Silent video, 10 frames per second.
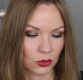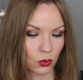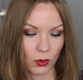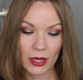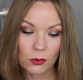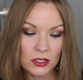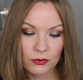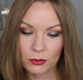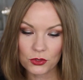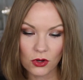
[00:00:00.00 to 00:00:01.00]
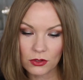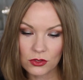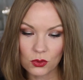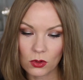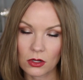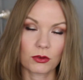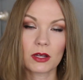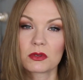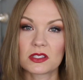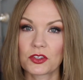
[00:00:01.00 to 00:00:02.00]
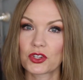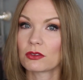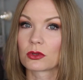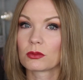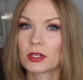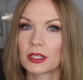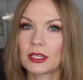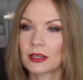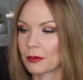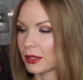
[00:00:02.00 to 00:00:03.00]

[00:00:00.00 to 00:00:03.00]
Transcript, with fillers: great ones from the drugstore, great ones in general, really.